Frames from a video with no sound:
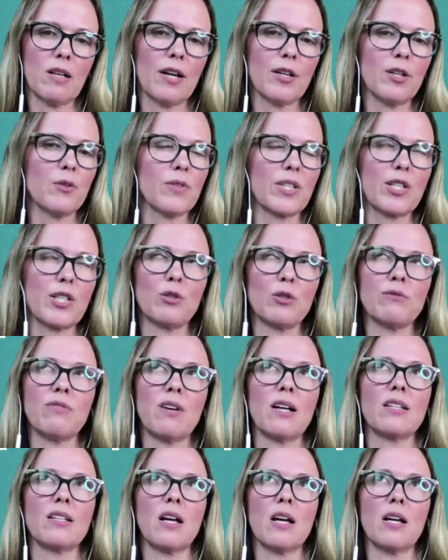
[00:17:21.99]
I don't think you'll
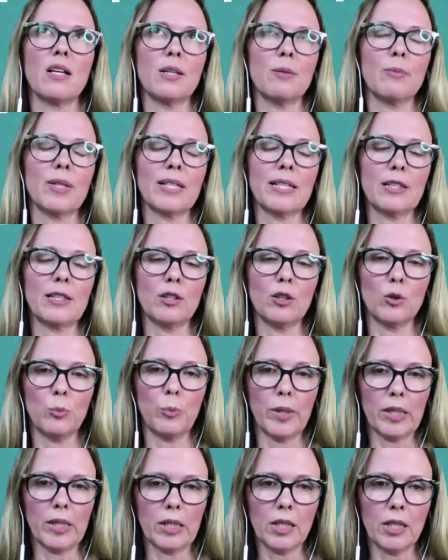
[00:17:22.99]
find anybody
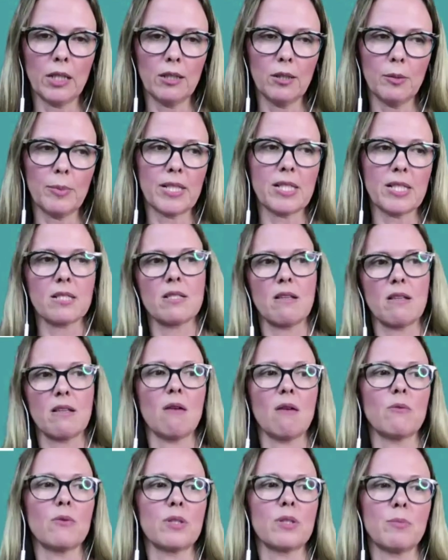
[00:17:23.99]
looping here because
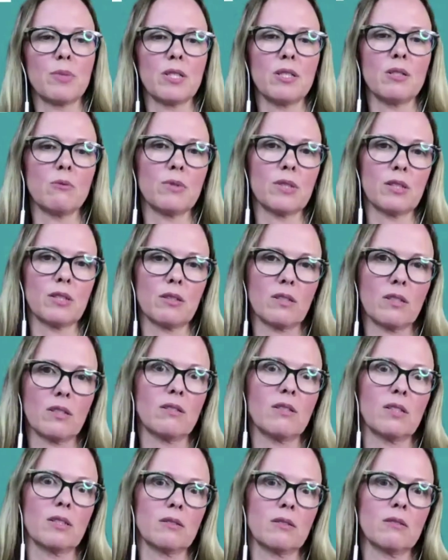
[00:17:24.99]
that would be
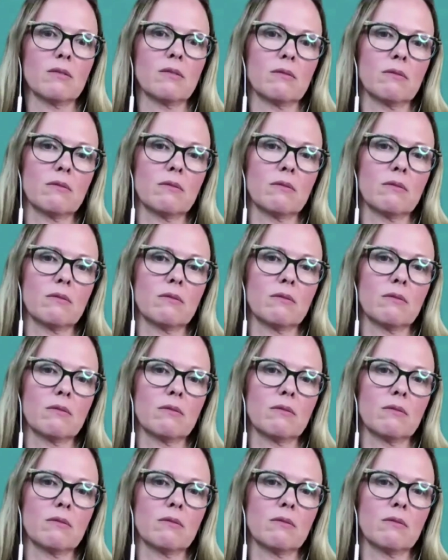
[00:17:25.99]
really uh,